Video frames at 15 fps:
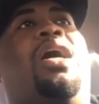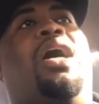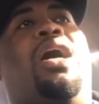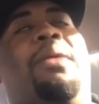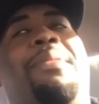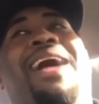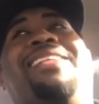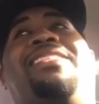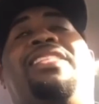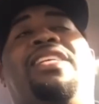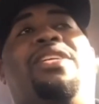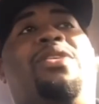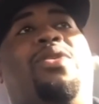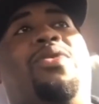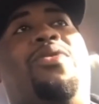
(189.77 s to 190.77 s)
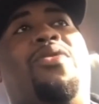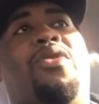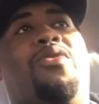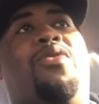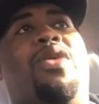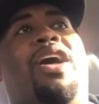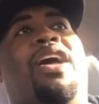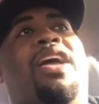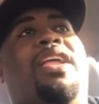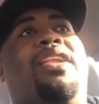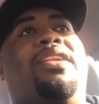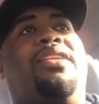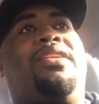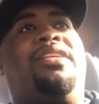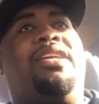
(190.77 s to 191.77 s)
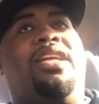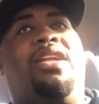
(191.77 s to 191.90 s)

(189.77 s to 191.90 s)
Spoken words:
I still run,